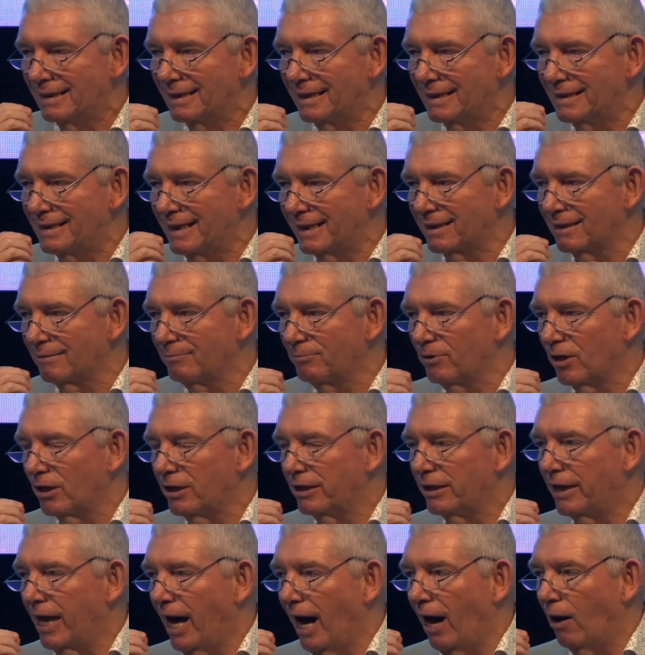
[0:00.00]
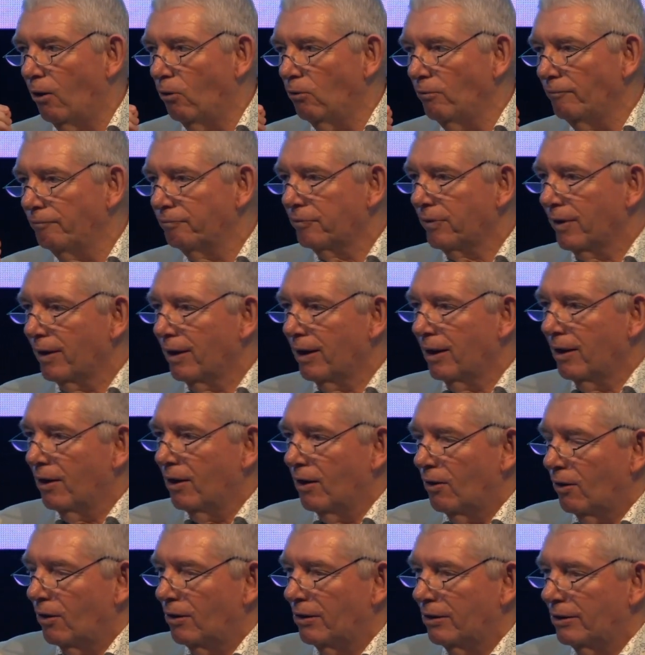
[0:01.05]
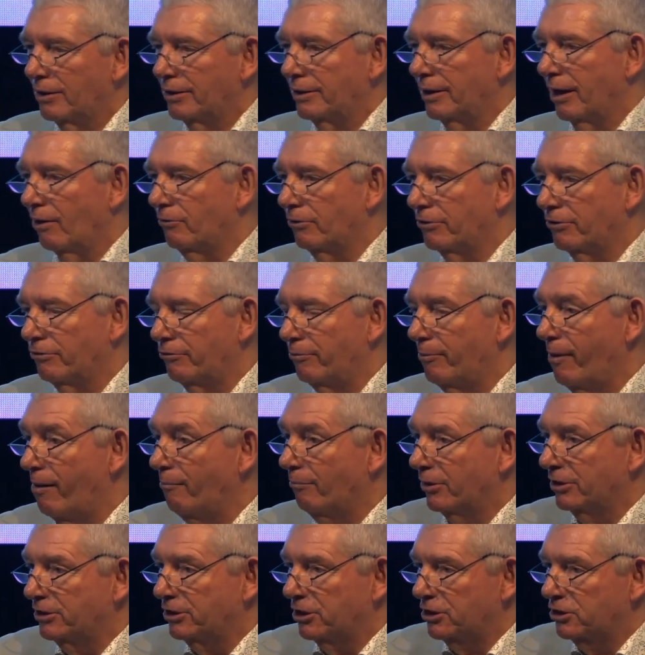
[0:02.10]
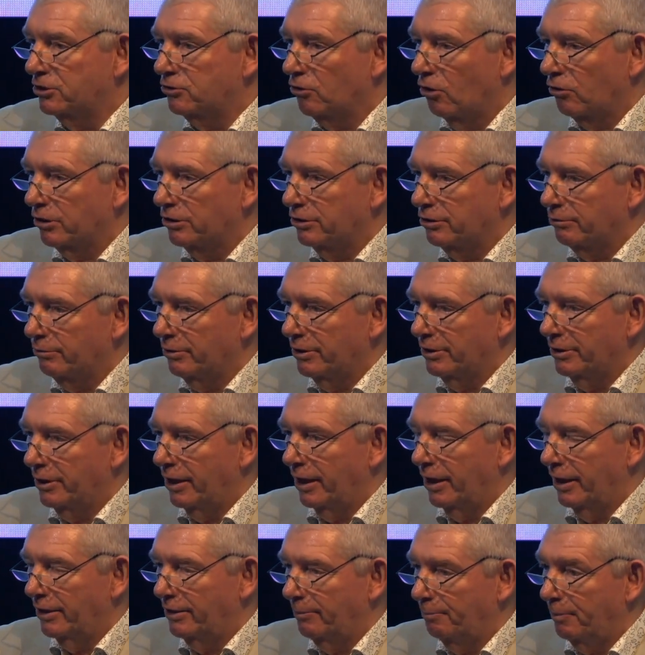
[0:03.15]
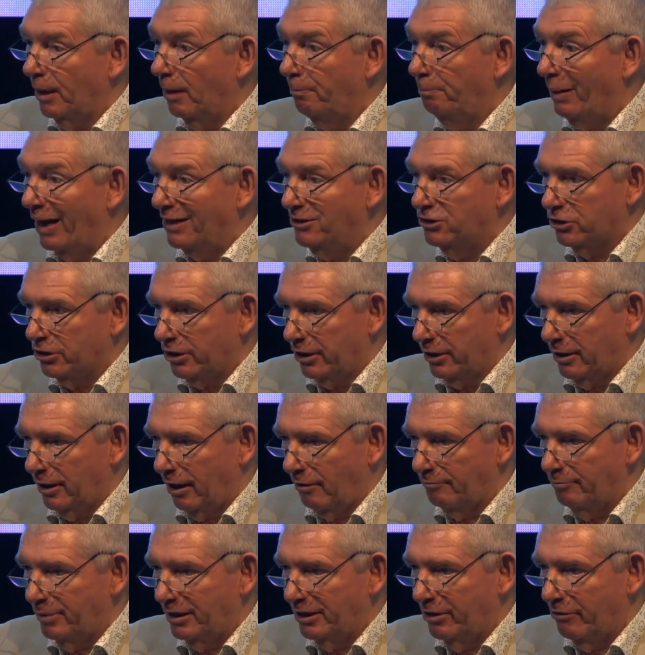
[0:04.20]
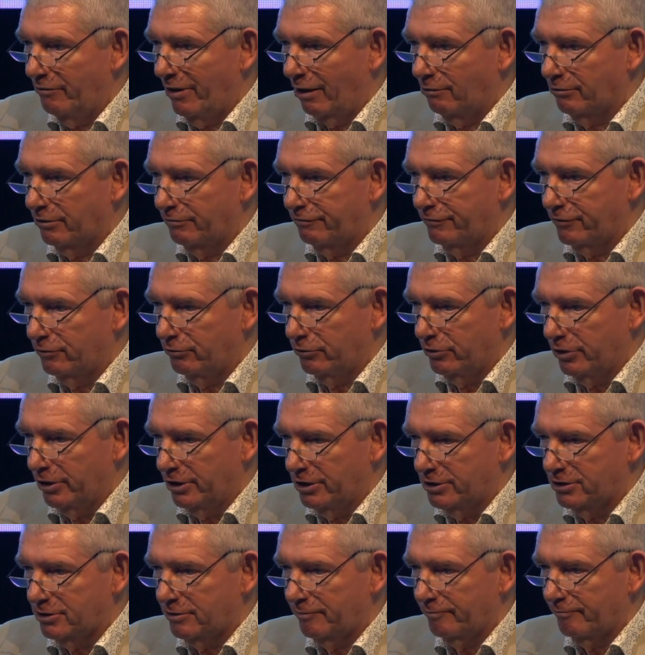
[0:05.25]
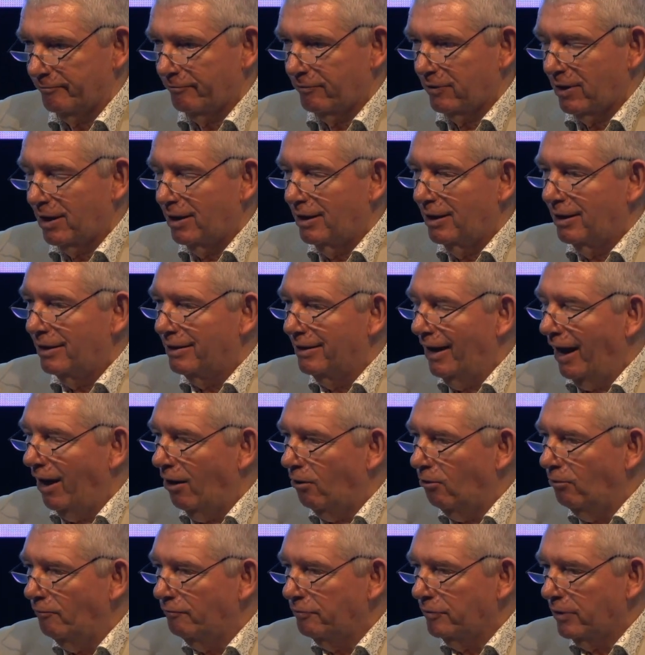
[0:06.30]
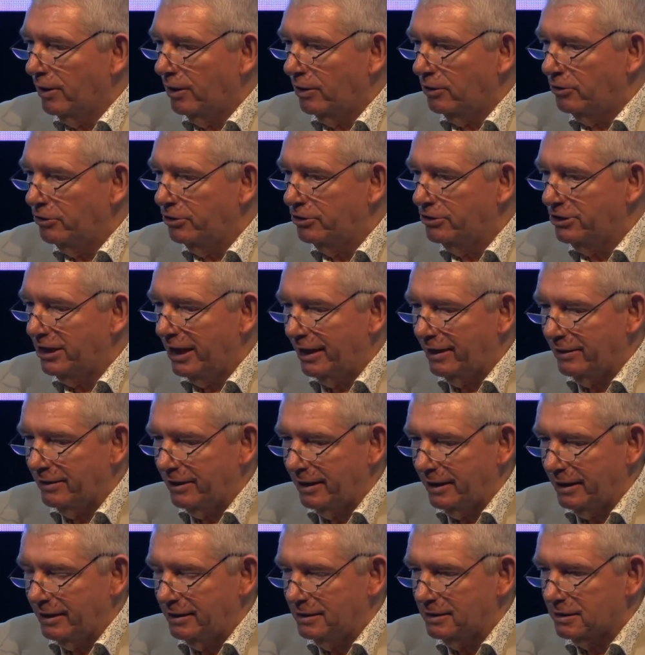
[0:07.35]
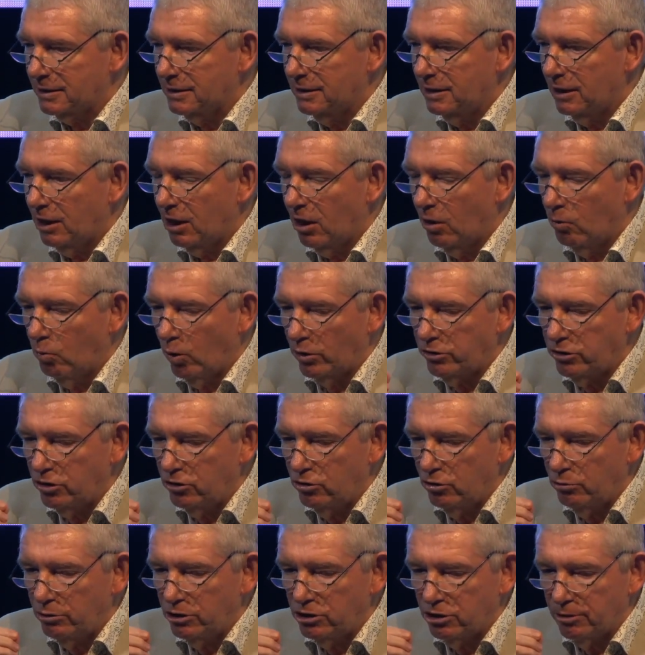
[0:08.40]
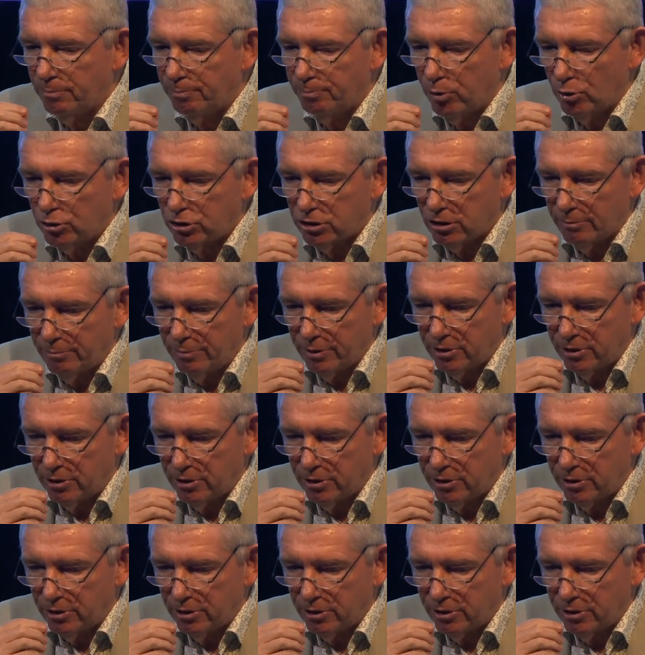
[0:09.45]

These little, now you remember she's talking to a pensioner. I've been around a few years. Now, you take these And what you do is you push them